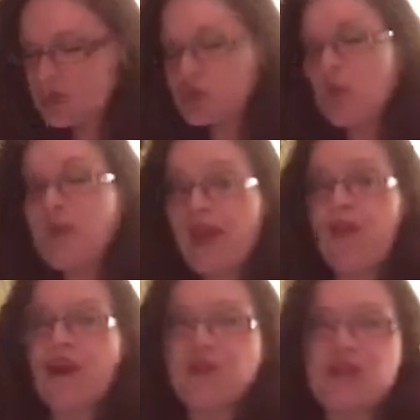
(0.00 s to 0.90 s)
So
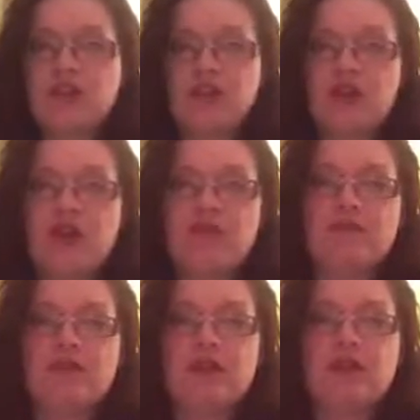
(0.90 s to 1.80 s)
now I am definitely
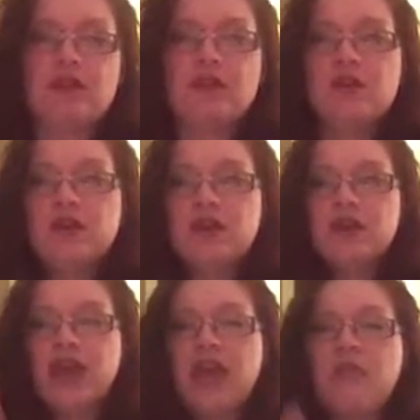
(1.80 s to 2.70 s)
of the
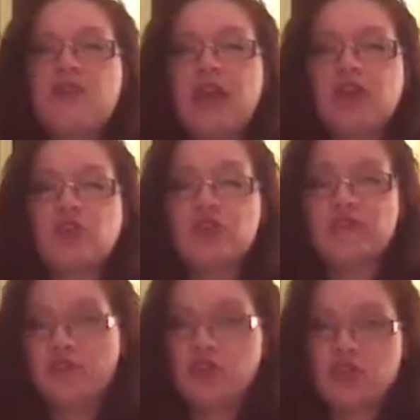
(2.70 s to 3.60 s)
camp that I try to
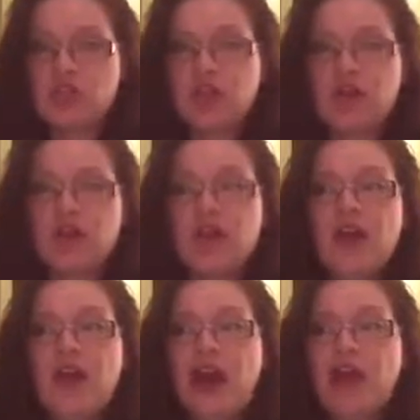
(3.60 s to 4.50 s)
finish the book.
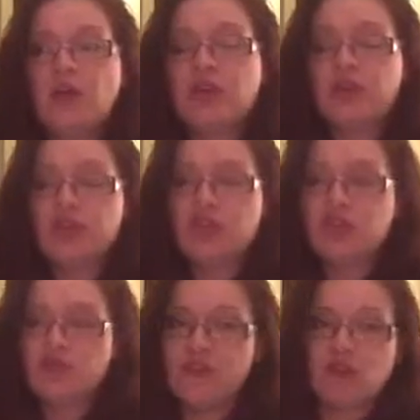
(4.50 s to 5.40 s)
I will give it
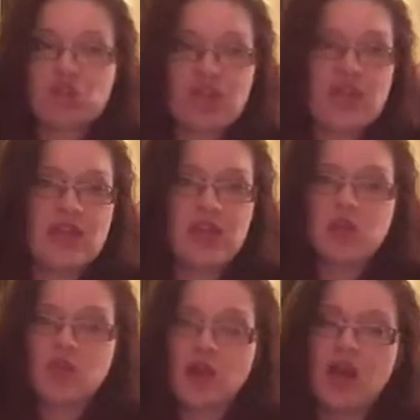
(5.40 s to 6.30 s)
its fair shake.
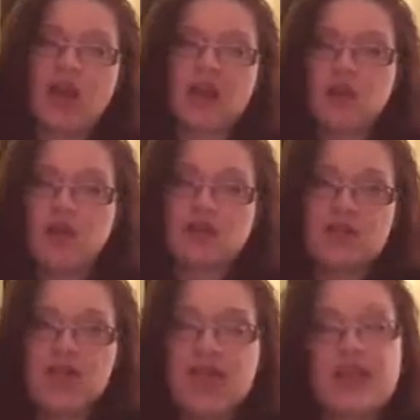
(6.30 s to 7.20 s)
I try as hard
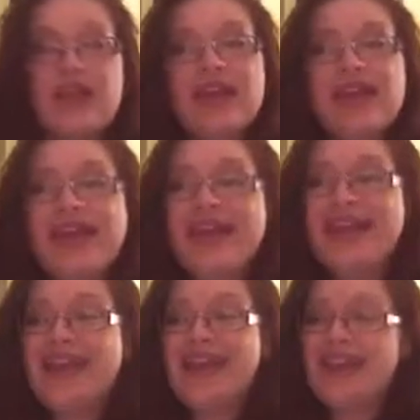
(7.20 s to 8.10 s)
as I can.
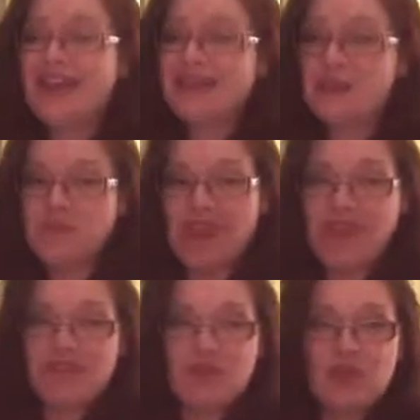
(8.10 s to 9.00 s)
Is it
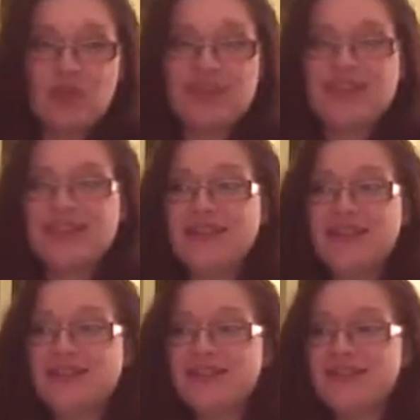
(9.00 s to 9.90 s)
painful? Is
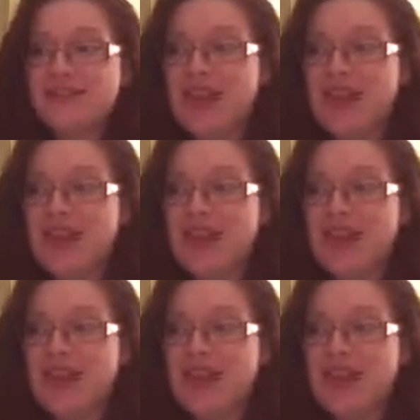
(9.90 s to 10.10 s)
it